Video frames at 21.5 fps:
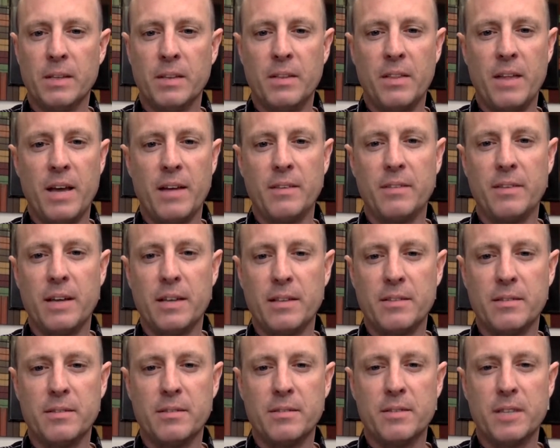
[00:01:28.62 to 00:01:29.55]

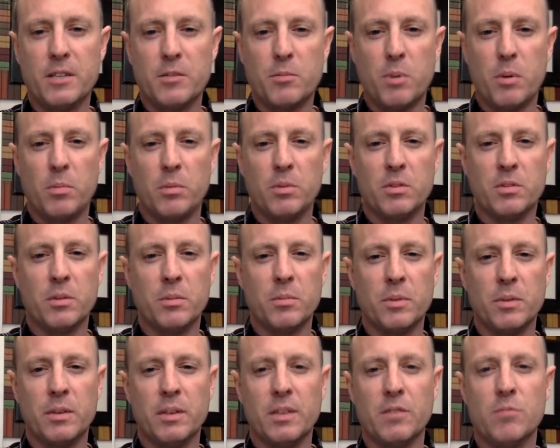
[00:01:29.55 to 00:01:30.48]
That's probably
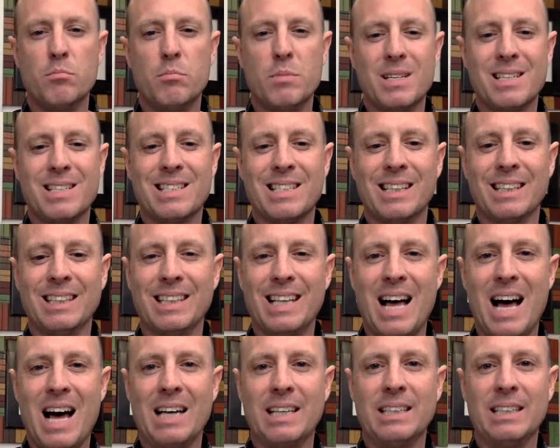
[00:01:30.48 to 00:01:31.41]
something that's missed a
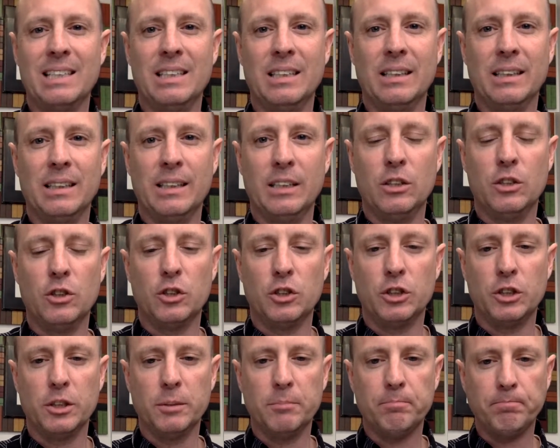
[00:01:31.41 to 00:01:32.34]
lot in
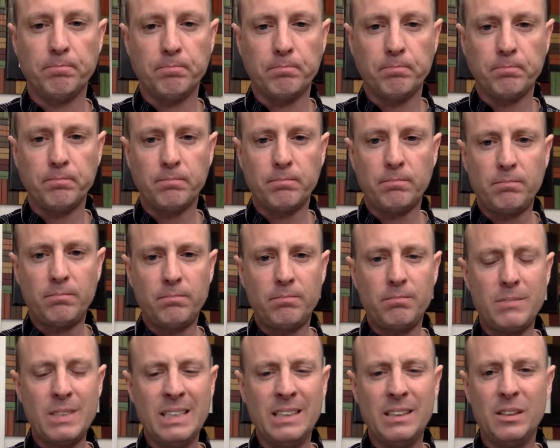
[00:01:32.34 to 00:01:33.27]
leadership.
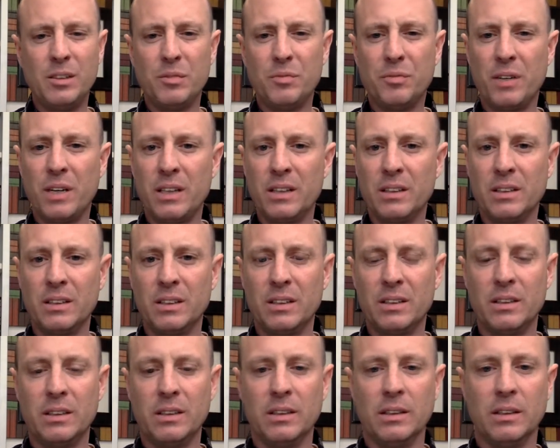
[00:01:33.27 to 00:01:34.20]
And then
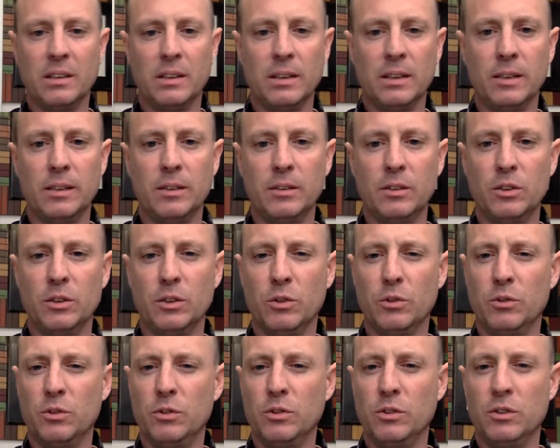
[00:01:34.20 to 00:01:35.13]
finally, you know,
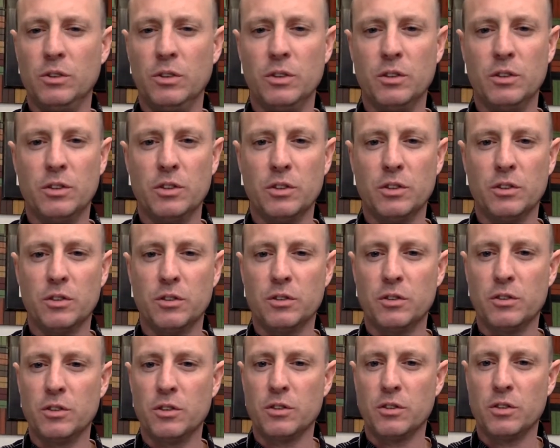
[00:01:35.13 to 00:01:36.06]
just
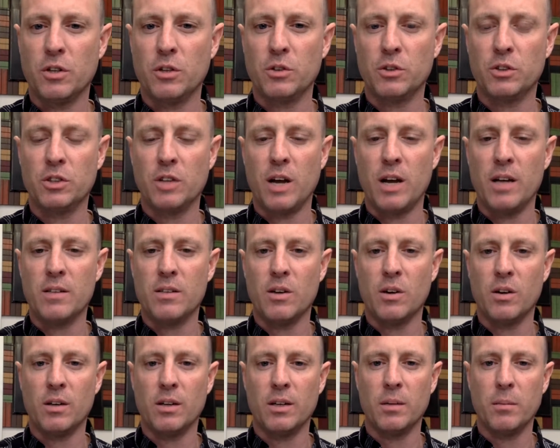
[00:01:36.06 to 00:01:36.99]
Coach Shyatt
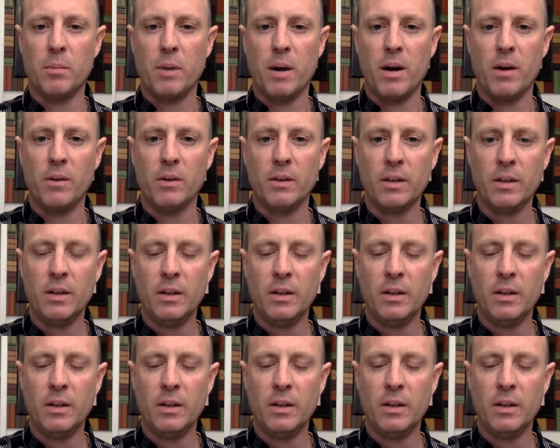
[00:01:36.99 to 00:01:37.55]
talking about,